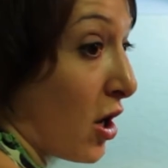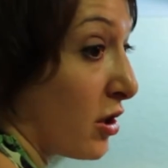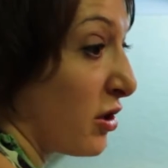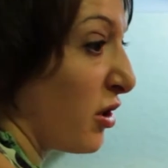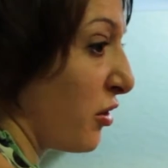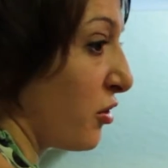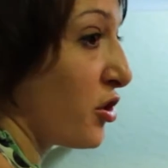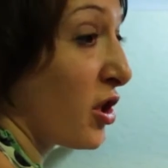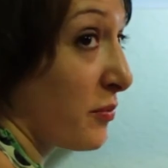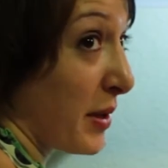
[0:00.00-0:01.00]
until they're
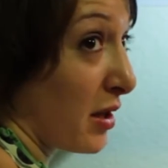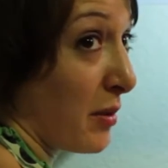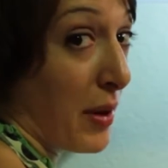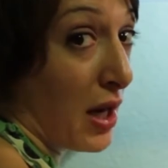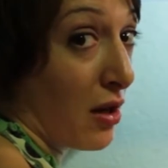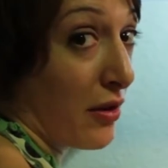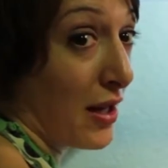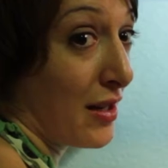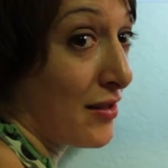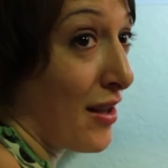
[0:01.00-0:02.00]
just barely pink on
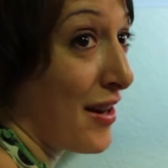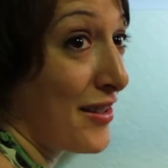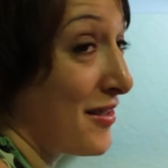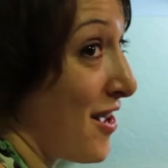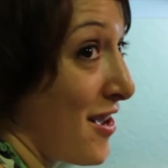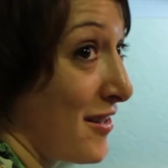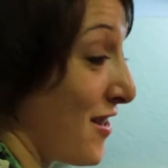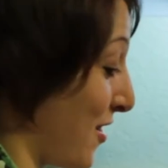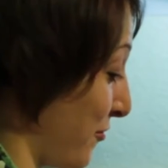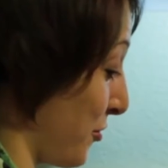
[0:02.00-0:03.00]
the inside. It's not a
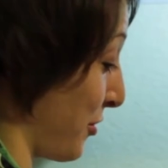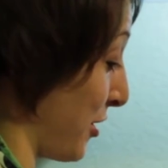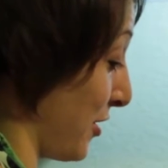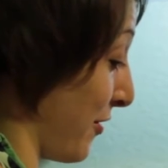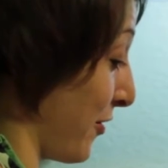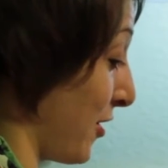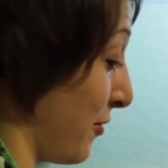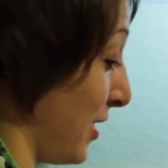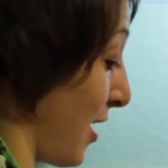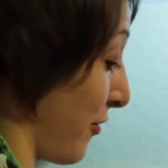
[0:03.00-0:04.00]
time for rare liver.
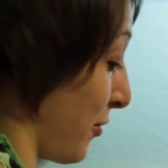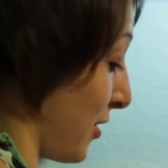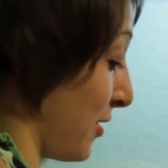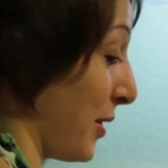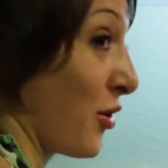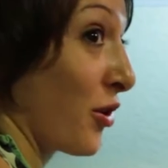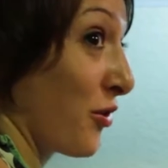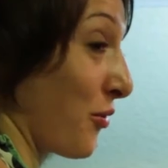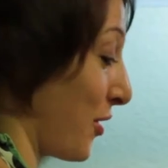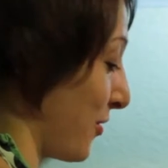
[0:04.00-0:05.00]
We definitely want it to be cooked
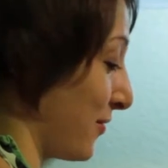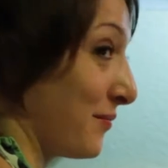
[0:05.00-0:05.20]
through.